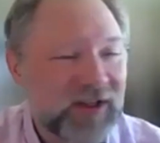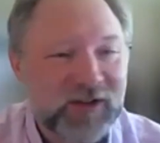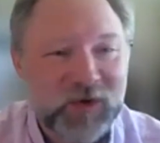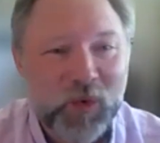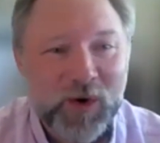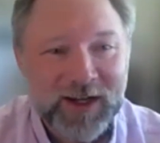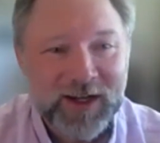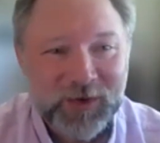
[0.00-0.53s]

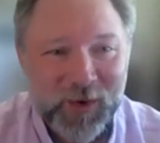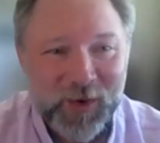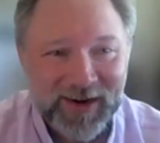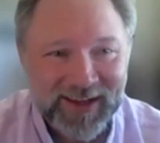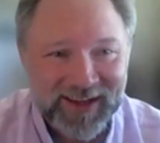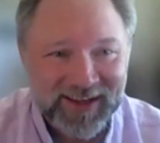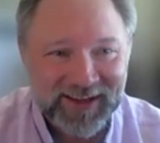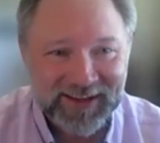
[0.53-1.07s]

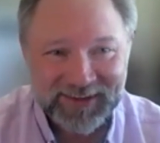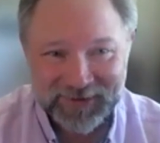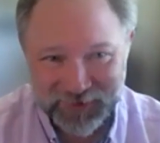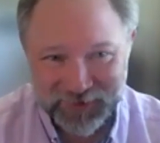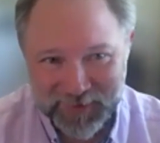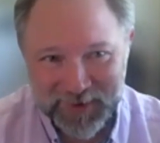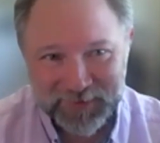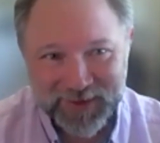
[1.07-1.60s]
2020, if you
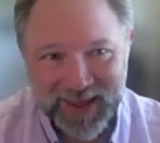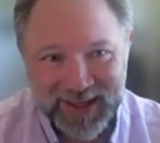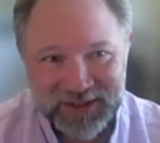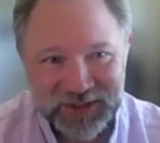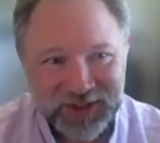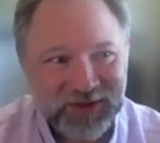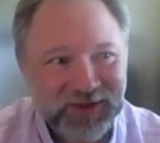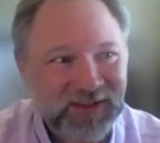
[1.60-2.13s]
remember that show,